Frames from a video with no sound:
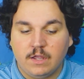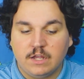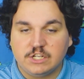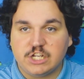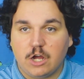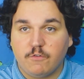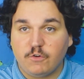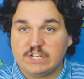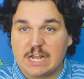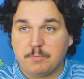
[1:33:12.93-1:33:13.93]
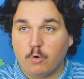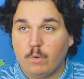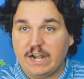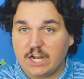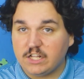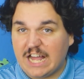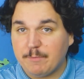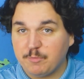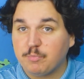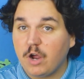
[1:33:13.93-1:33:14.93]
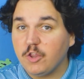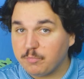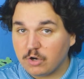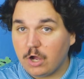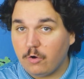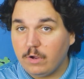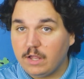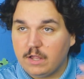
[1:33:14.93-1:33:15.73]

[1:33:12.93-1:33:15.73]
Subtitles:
So, for example, when I collab with Brother Bro,